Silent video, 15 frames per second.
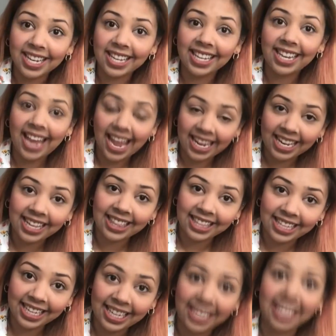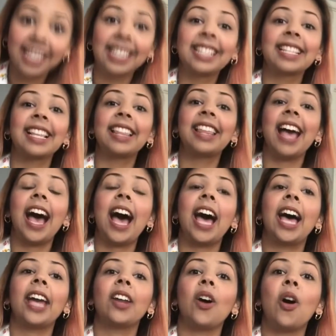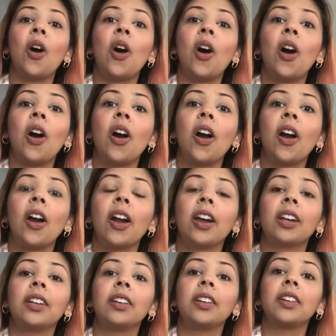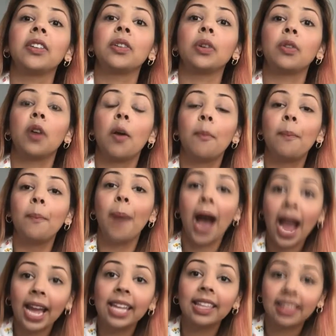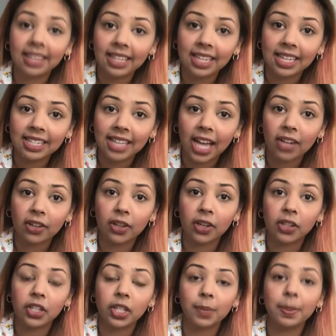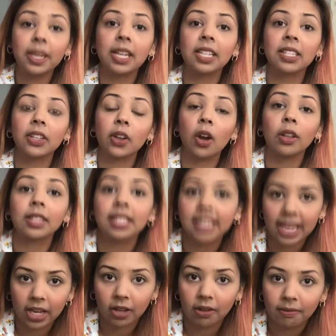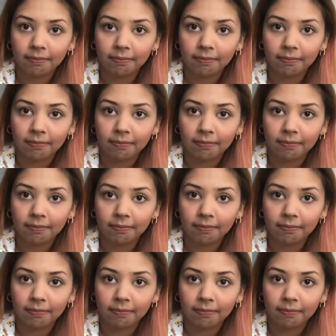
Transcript: getting things that are, buying things that are just because they're on sale.